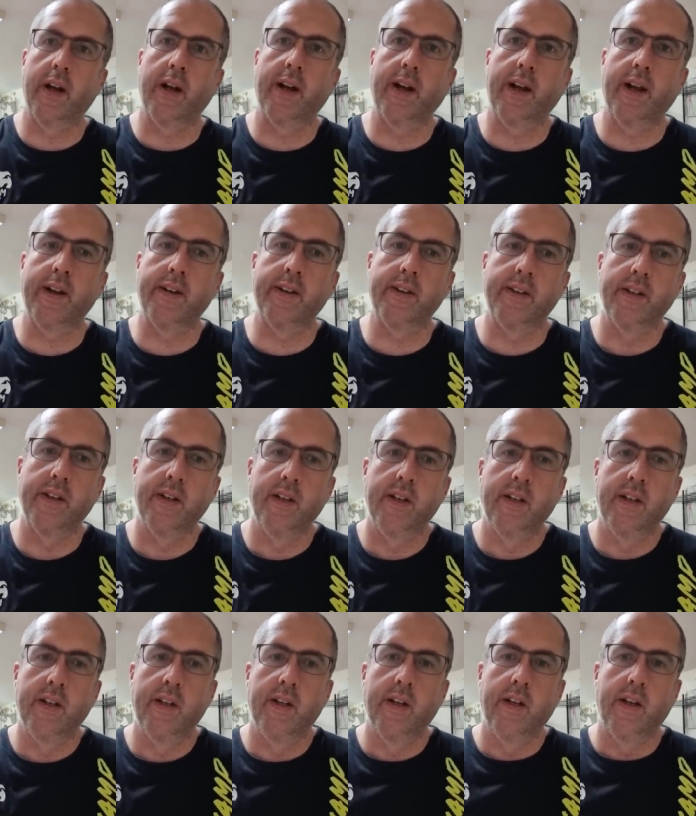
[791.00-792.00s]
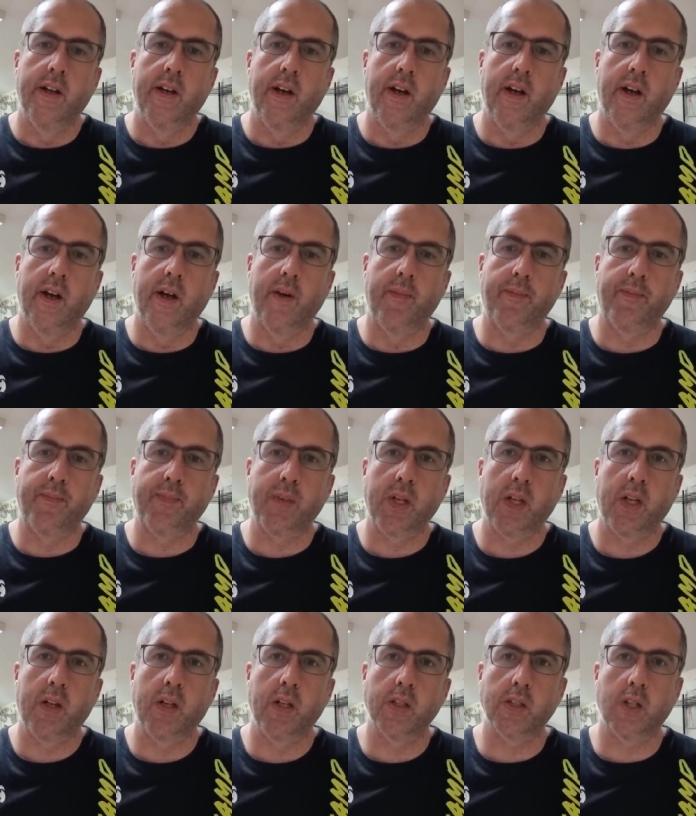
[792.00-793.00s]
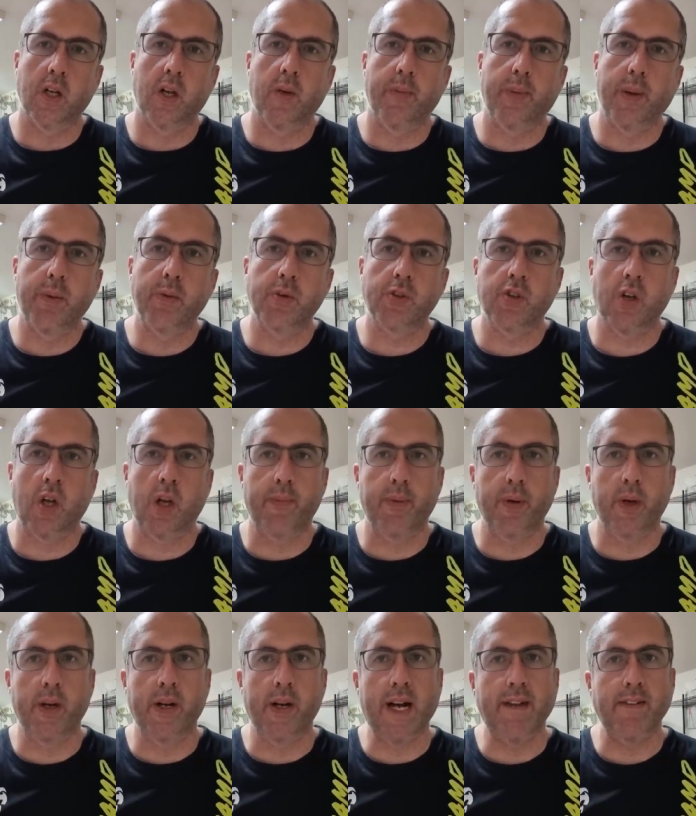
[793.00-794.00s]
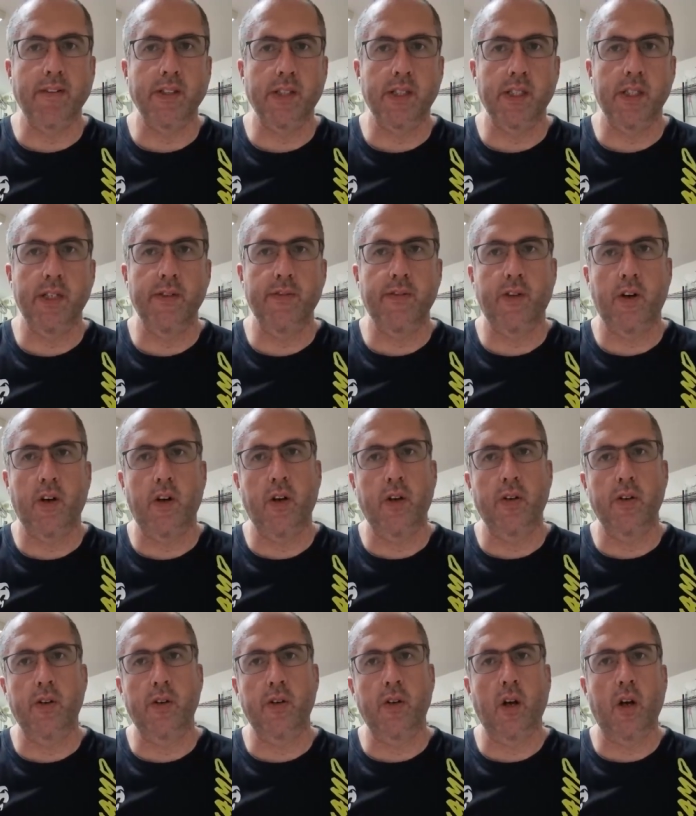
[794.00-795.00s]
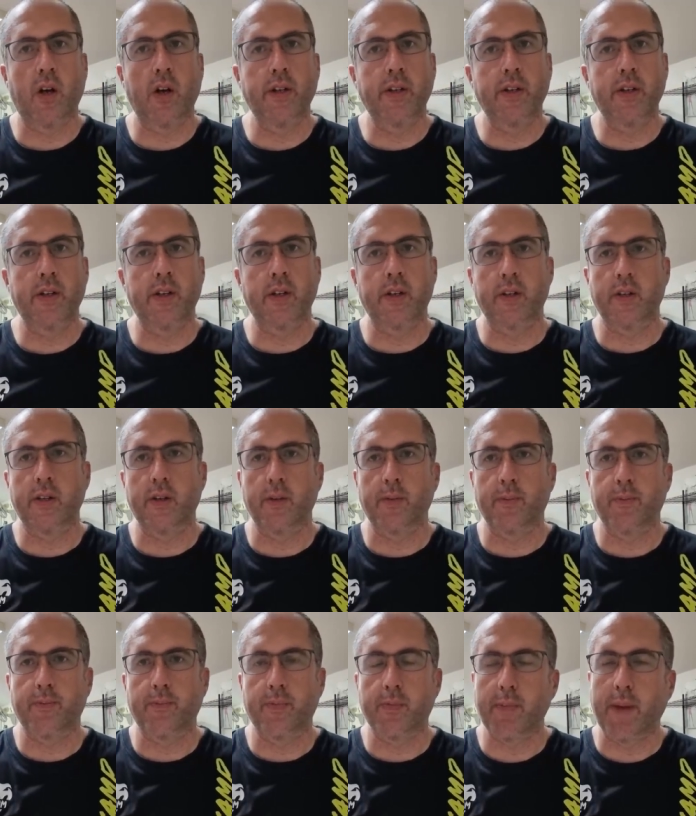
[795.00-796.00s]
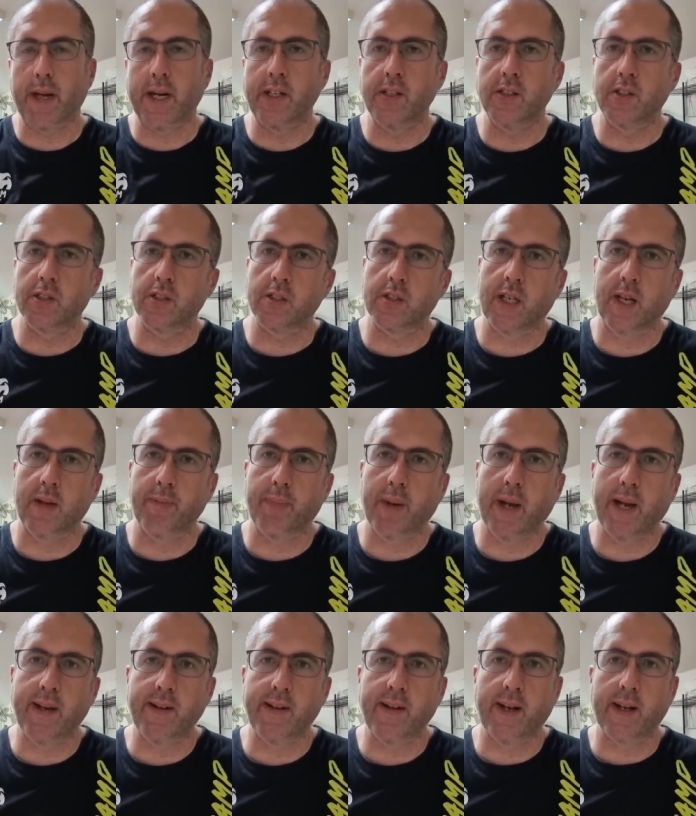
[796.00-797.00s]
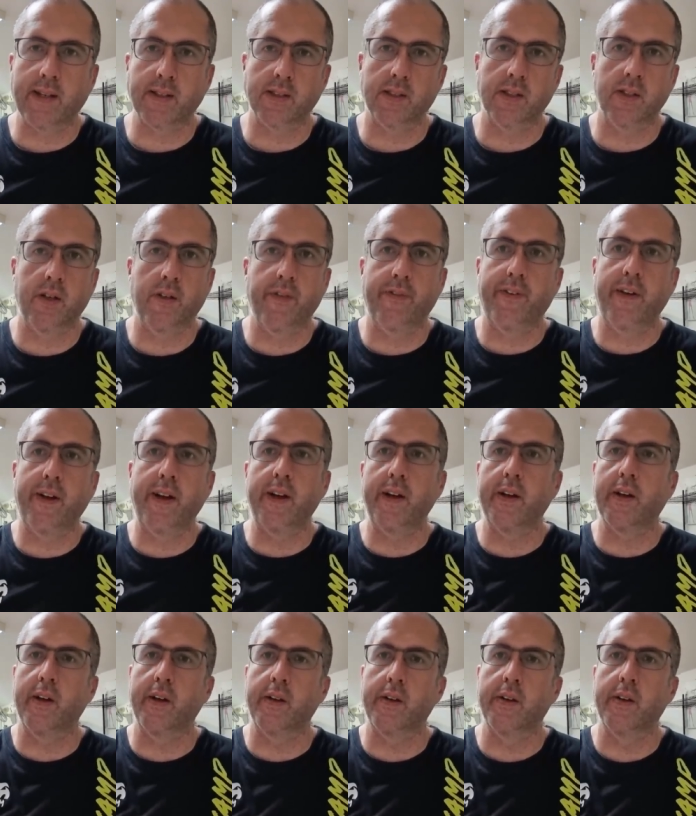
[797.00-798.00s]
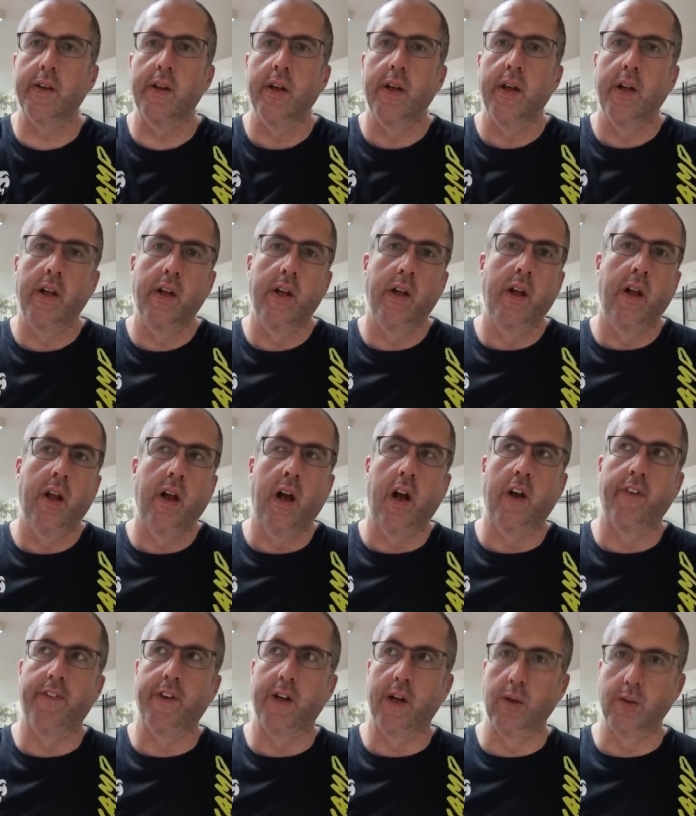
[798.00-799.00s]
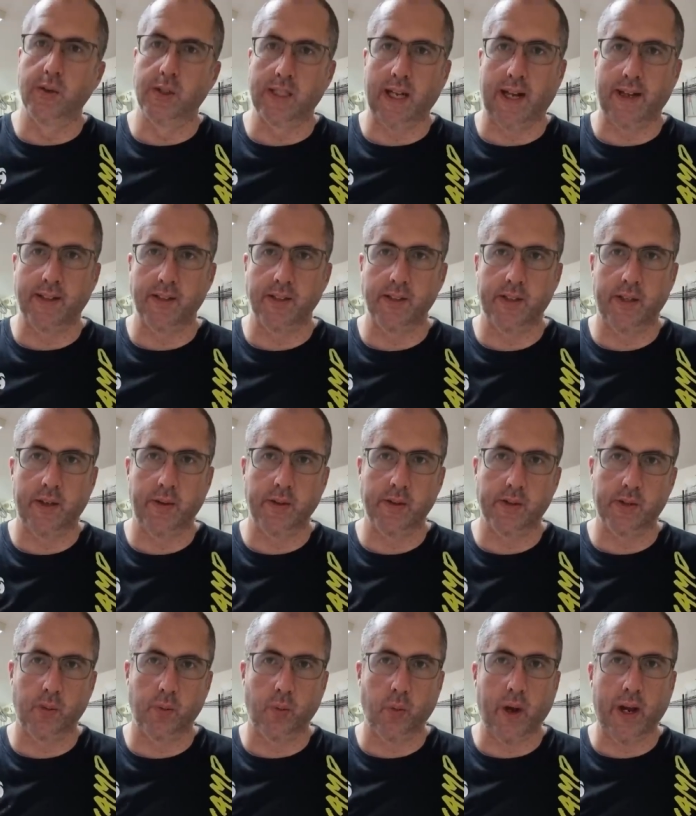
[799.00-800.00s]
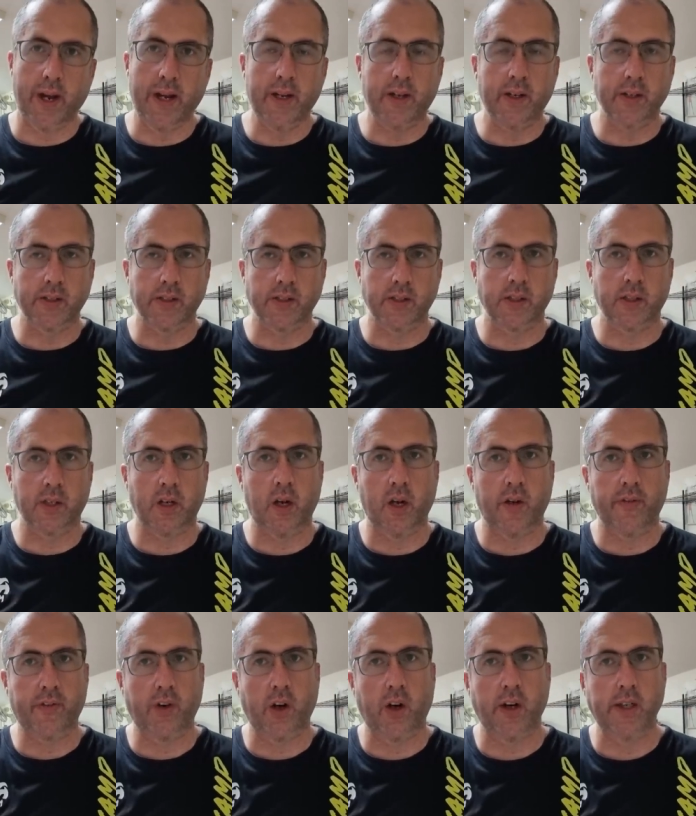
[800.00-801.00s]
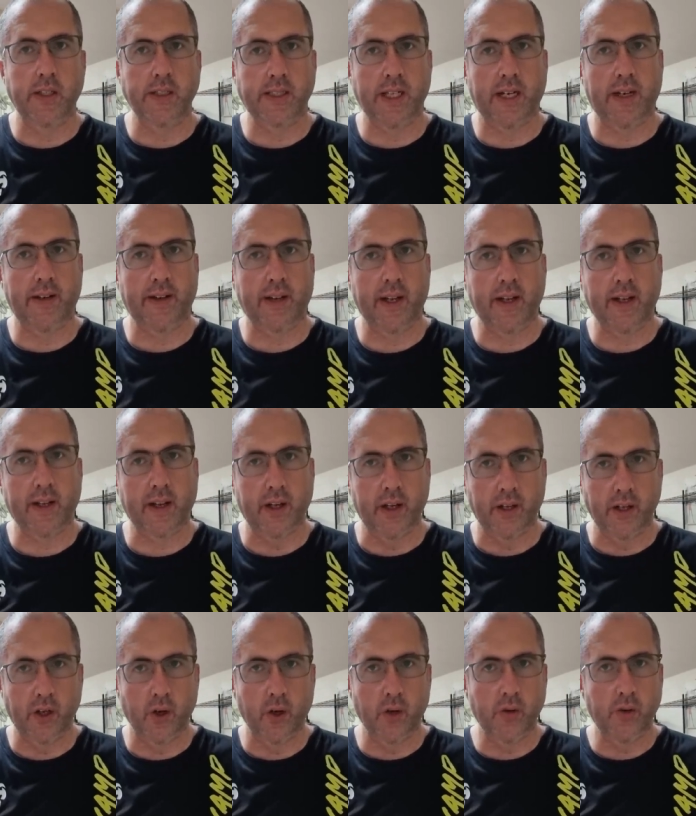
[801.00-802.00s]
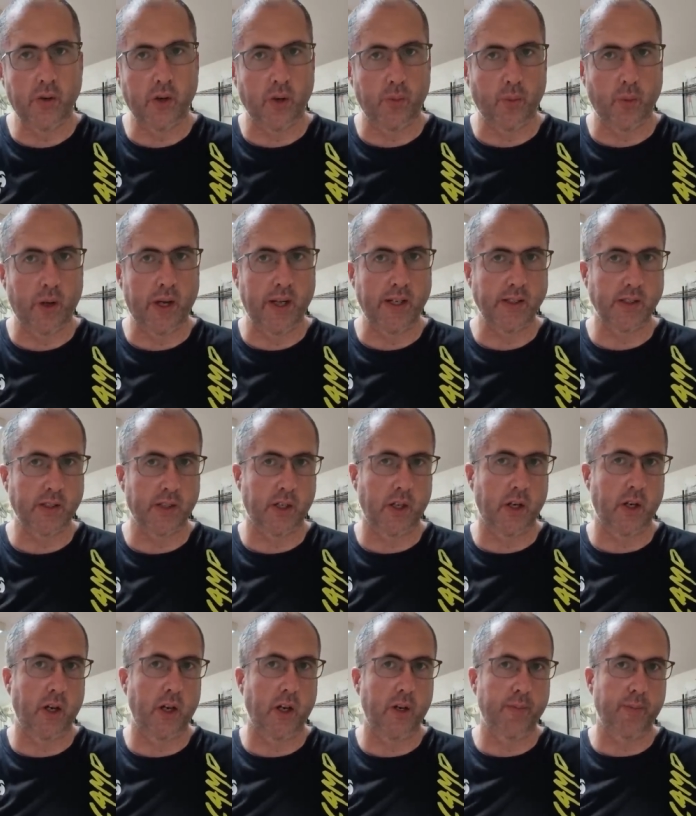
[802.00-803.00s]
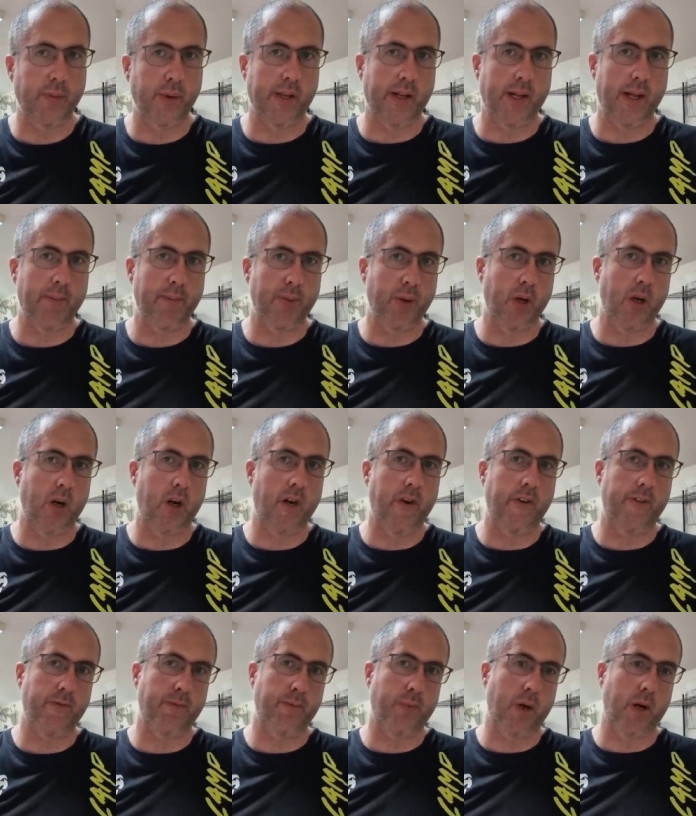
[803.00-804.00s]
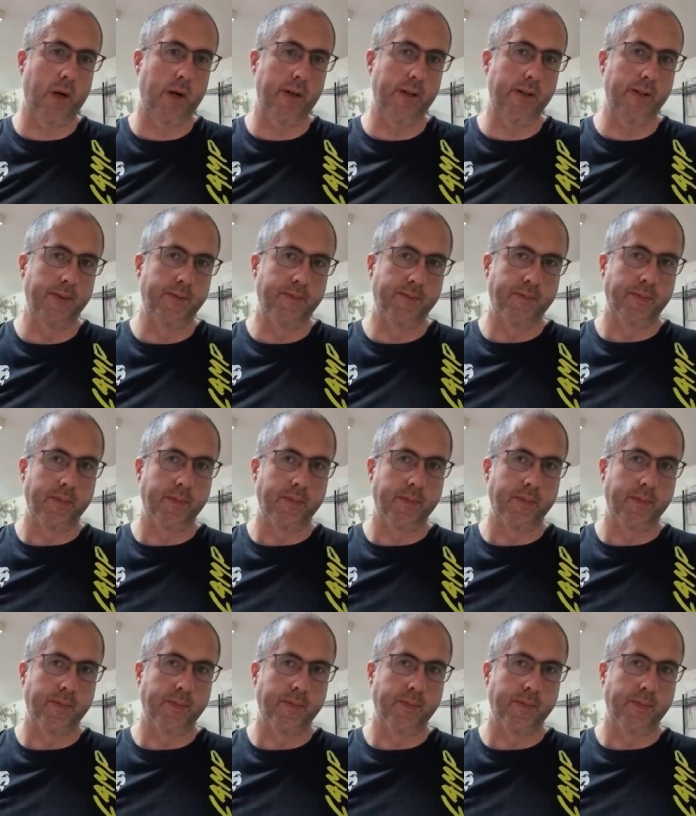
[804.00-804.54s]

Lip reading: And then there's a lot of people trying to put a narrative online that the managers get paid next to nothing. And I feel saddened in some way, because there's a lot of guys out there that are young and willing to learn, but they're put off by